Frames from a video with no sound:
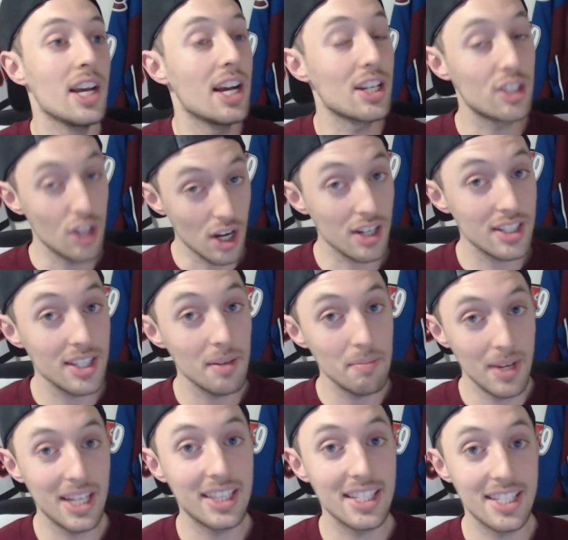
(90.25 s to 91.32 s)
as long as they
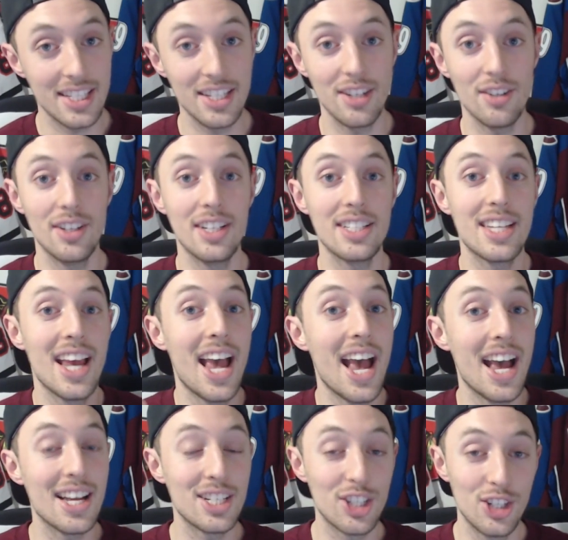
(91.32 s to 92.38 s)
make the series
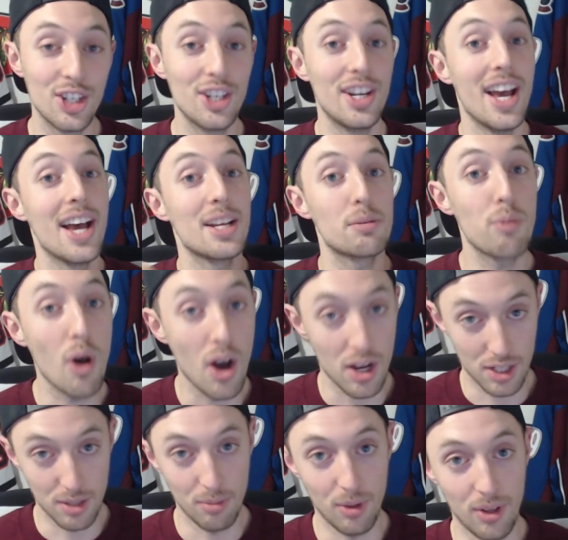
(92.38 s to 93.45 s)
as good as
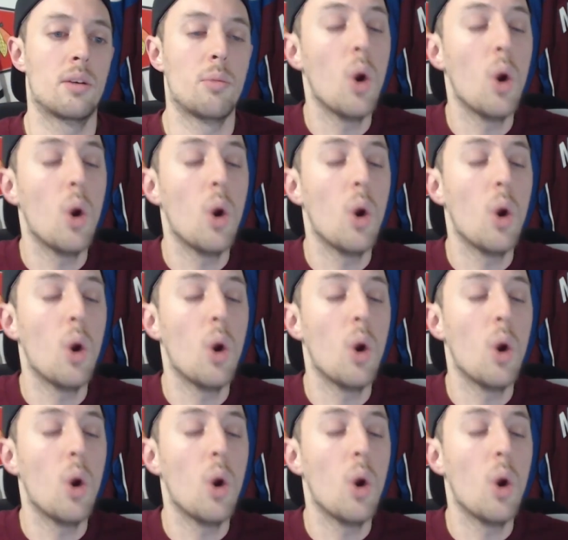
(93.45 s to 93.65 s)
possible.